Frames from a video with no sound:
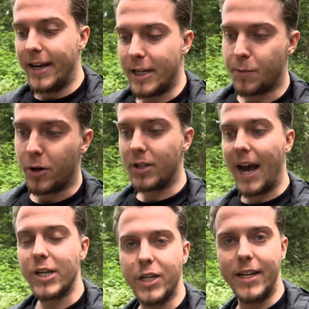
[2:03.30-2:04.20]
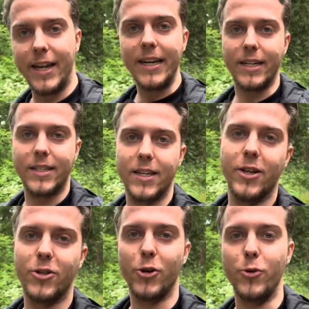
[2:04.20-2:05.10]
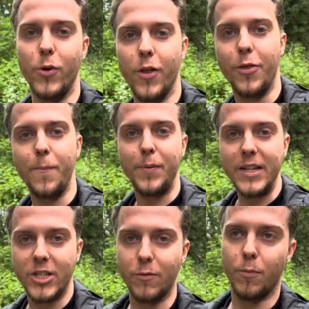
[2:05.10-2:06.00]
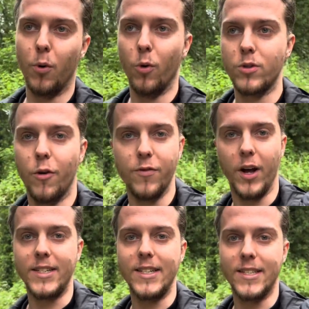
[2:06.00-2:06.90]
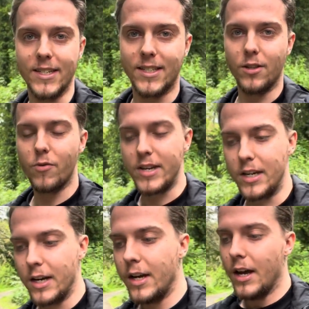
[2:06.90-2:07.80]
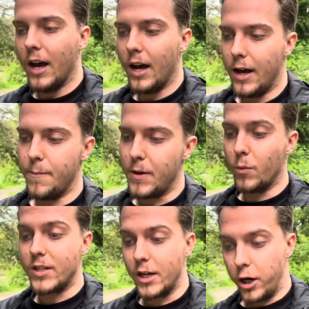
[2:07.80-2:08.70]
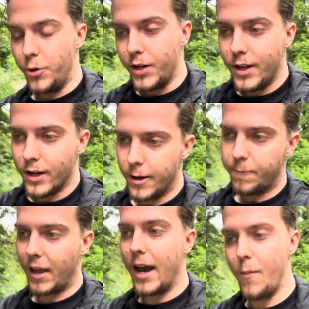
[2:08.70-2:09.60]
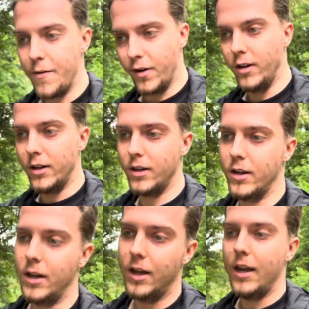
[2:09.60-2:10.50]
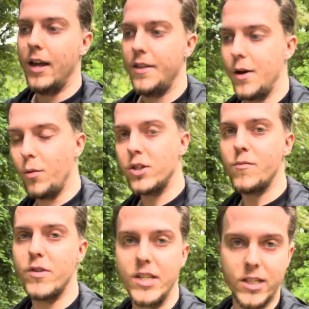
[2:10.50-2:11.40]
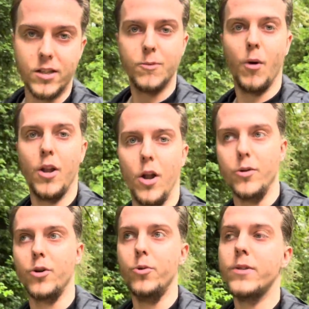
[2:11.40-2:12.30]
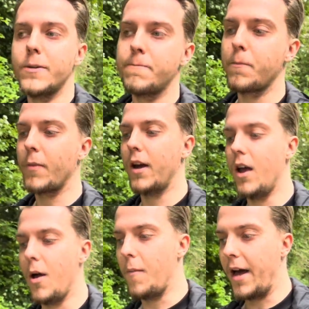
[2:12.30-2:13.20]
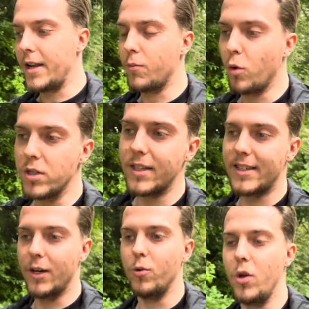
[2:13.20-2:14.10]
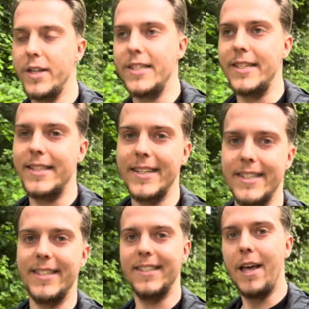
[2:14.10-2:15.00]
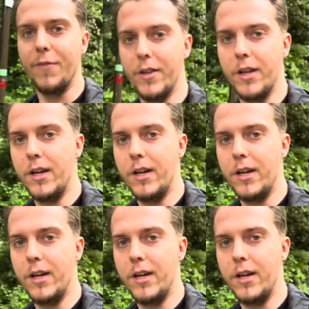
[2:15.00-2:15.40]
is because it actually links to the Beeching Report of 1963. It was included, however, there was some resistance by the locals, and it wasn't until 1967